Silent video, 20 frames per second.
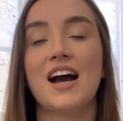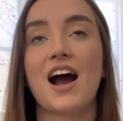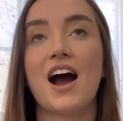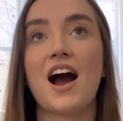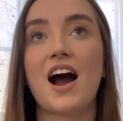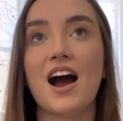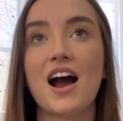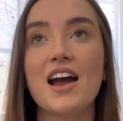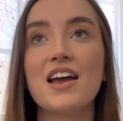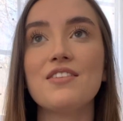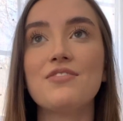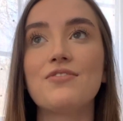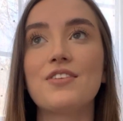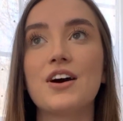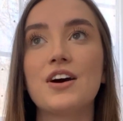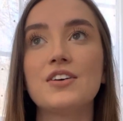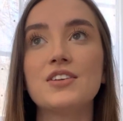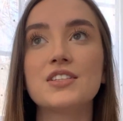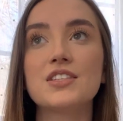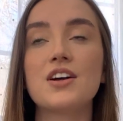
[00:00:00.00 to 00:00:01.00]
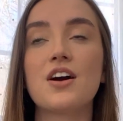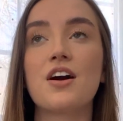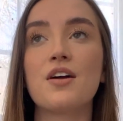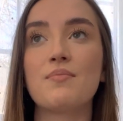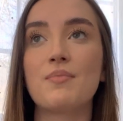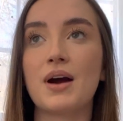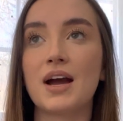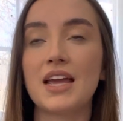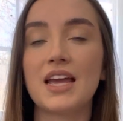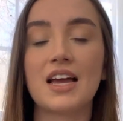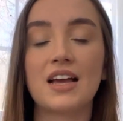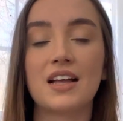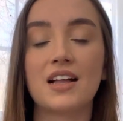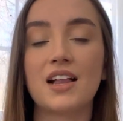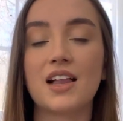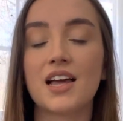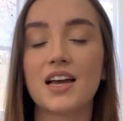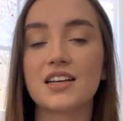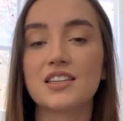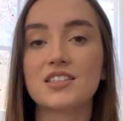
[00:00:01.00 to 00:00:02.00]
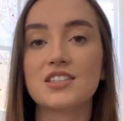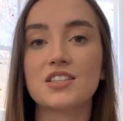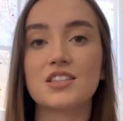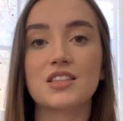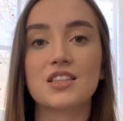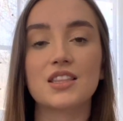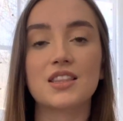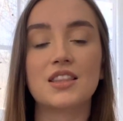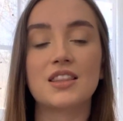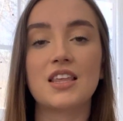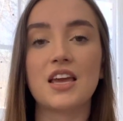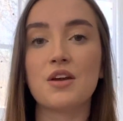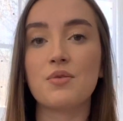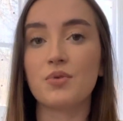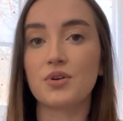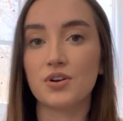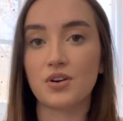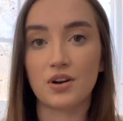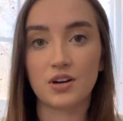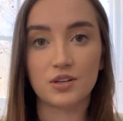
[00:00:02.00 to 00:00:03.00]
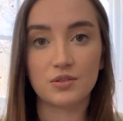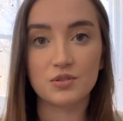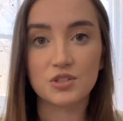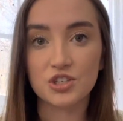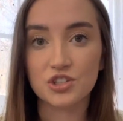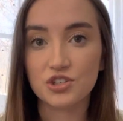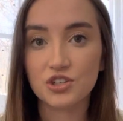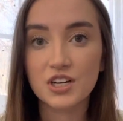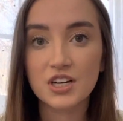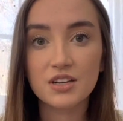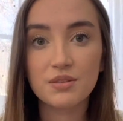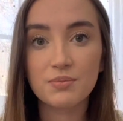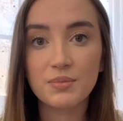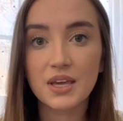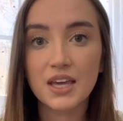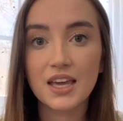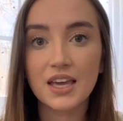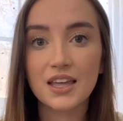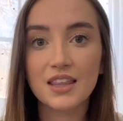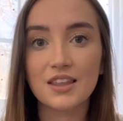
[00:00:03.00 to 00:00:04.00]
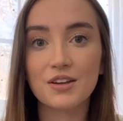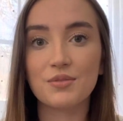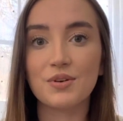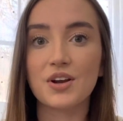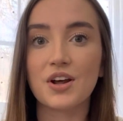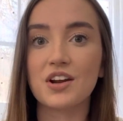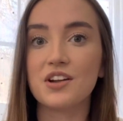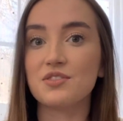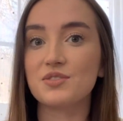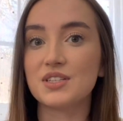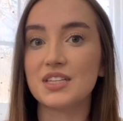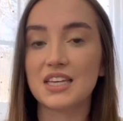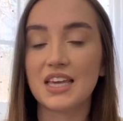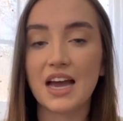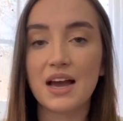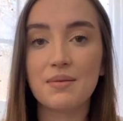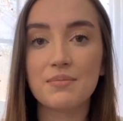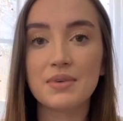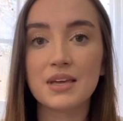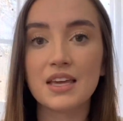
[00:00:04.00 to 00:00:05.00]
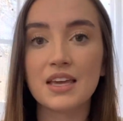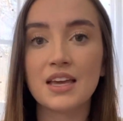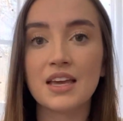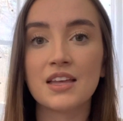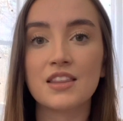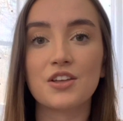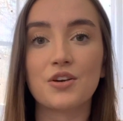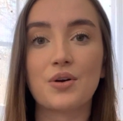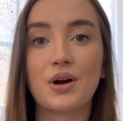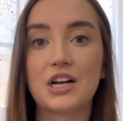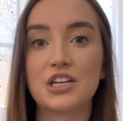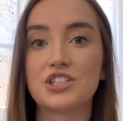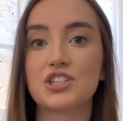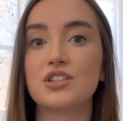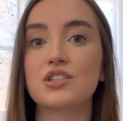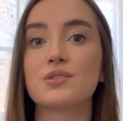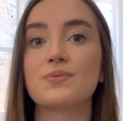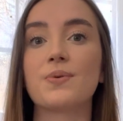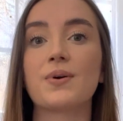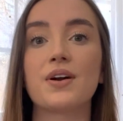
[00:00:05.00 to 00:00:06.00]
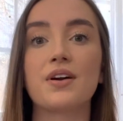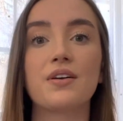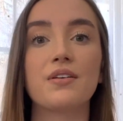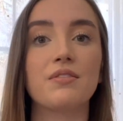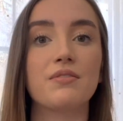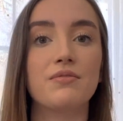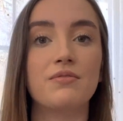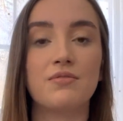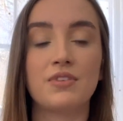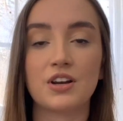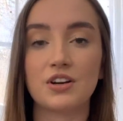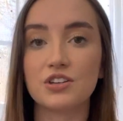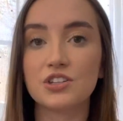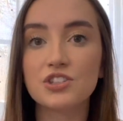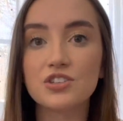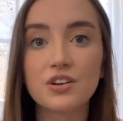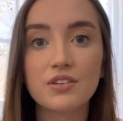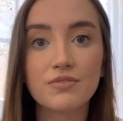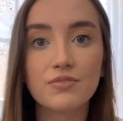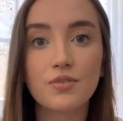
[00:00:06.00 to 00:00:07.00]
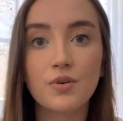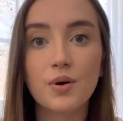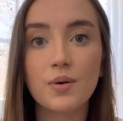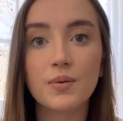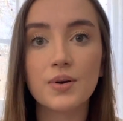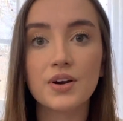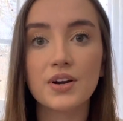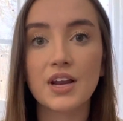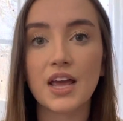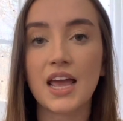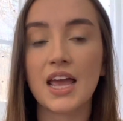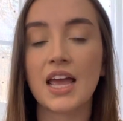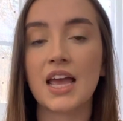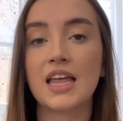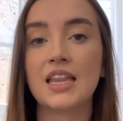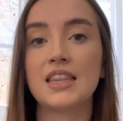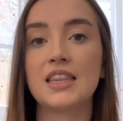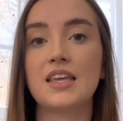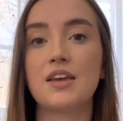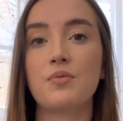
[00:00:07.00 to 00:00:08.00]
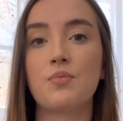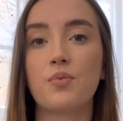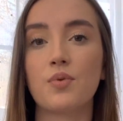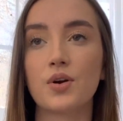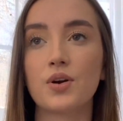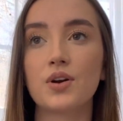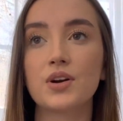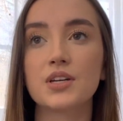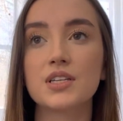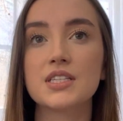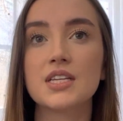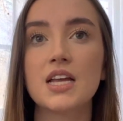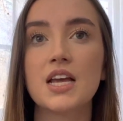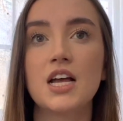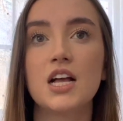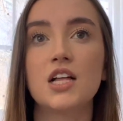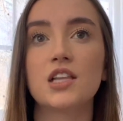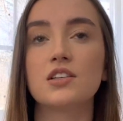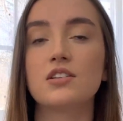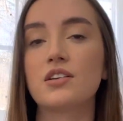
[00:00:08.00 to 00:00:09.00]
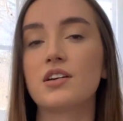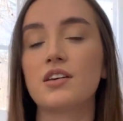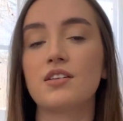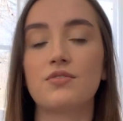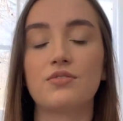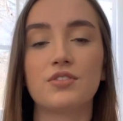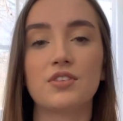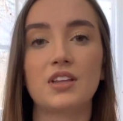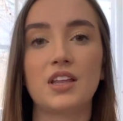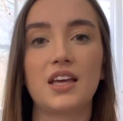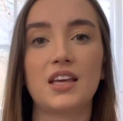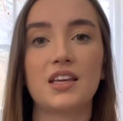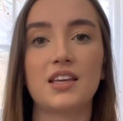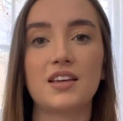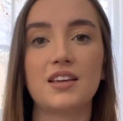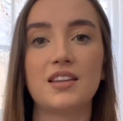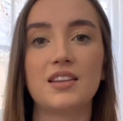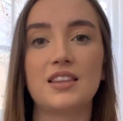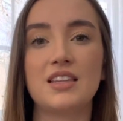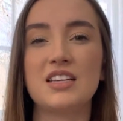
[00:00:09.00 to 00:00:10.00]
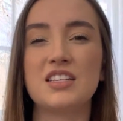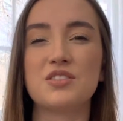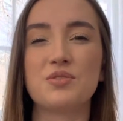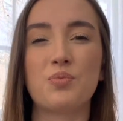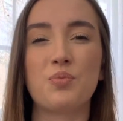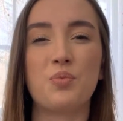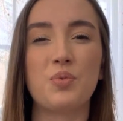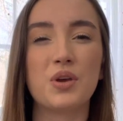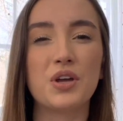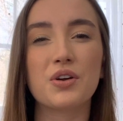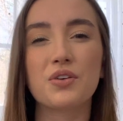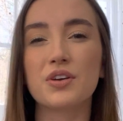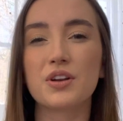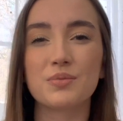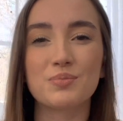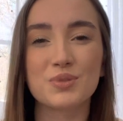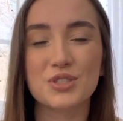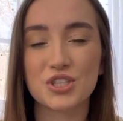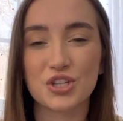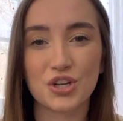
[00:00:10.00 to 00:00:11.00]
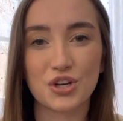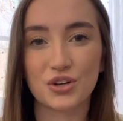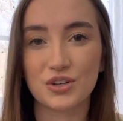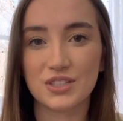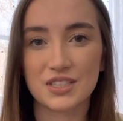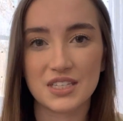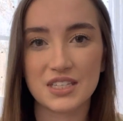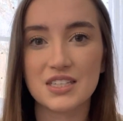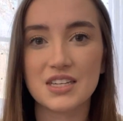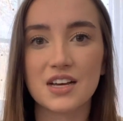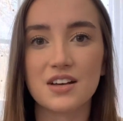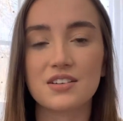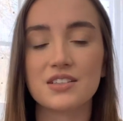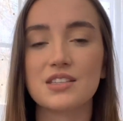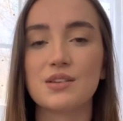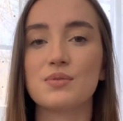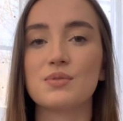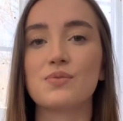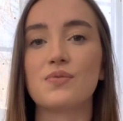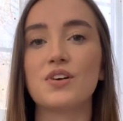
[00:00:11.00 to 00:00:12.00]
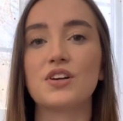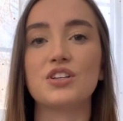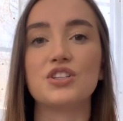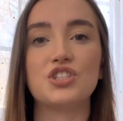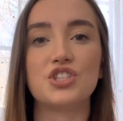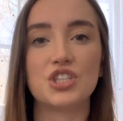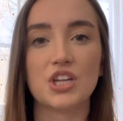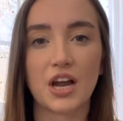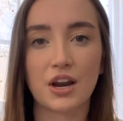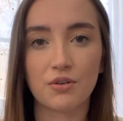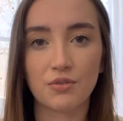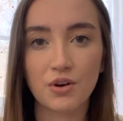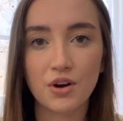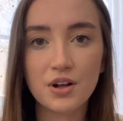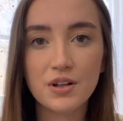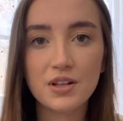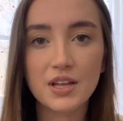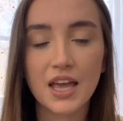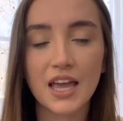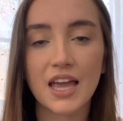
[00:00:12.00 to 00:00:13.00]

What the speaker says: I felt on my NCLEX, they were not out to trick me. They were not out to get me. The questions were very straightforward, and they weren't looking for like these weird, obscure details. It was very general.